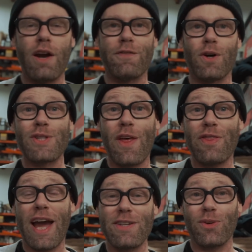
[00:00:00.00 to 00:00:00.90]
right, folks,
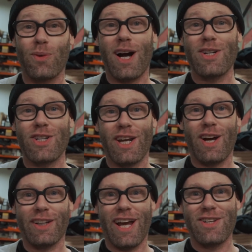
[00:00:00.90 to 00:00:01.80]
thanks for watching.
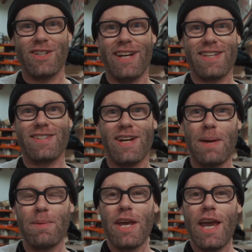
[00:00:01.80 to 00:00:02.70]
I'll catch you next
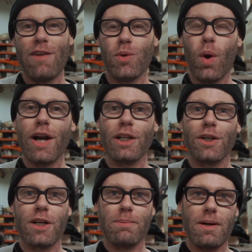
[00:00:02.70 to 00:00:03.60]
time. If you wanna
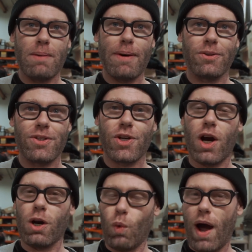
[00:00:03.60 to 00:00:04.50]
learn a bit about this
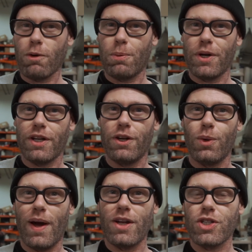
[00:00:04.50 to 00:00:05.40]
car and why we're putting in a
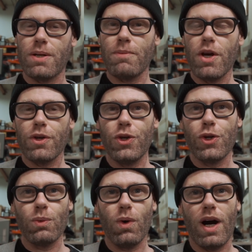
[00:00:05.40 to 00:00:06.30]
new engine,
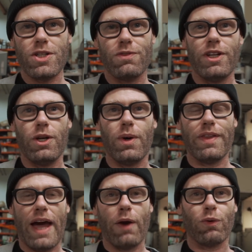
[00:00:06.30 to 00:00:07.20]
you can watch a video
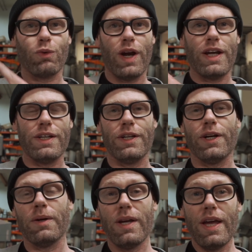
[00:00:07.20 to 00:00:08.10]
on that right
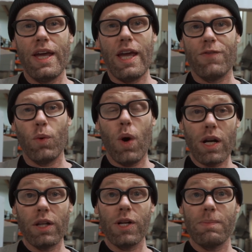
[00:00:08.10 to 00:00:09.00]
here. If you
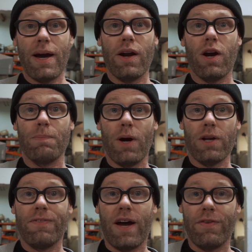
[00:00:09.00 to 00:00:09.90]
wanna learn about
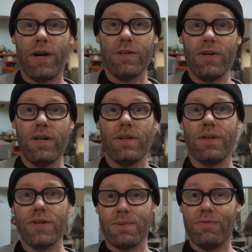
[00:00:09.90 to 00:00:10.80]
Abarth 500,
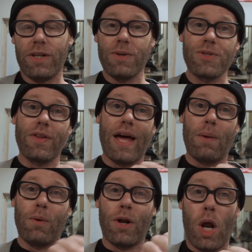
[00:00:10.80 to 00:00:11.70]
there's some videos on
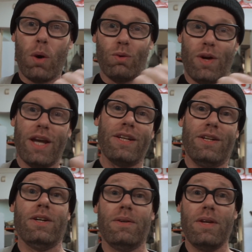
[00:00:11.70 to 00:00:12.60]
that one right
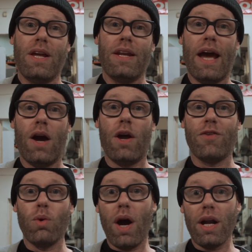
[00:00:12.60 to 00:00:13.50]
here. Now,
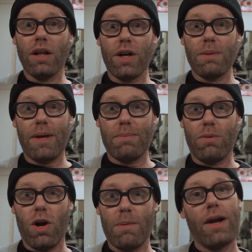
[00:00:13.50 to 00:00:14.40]
if you wanna learn a bit
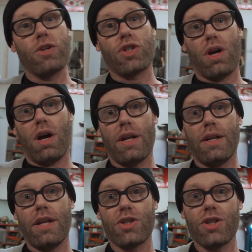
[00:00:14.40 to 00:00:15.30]
more about John
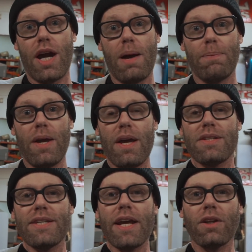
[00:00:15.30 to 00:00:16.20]
and his shop,
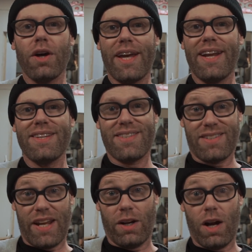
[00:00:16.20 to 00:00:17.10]
take a look at his
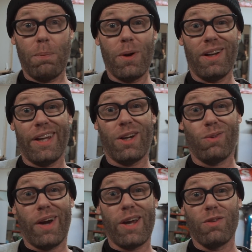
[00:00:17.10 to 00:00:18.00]
stinger. I'll put a link
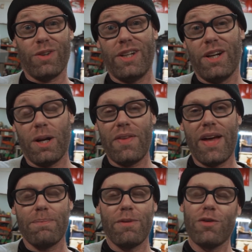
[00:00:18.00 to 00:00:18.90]
right over here. And
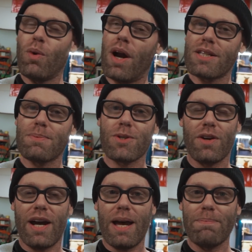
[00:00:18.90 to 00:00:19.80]
then if you want to
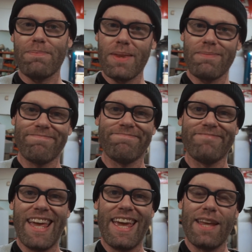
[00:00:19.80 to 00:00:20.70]
subscribe,
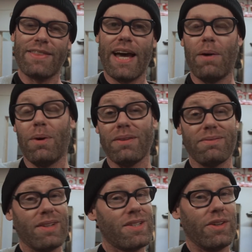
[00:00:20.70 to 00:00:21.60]
hit that one.
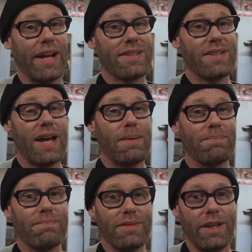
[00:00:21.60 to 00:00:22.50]
Until next
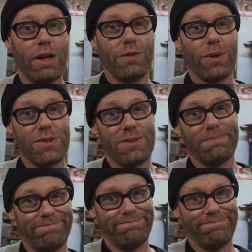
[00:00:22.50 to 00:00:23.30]
time, later, folks.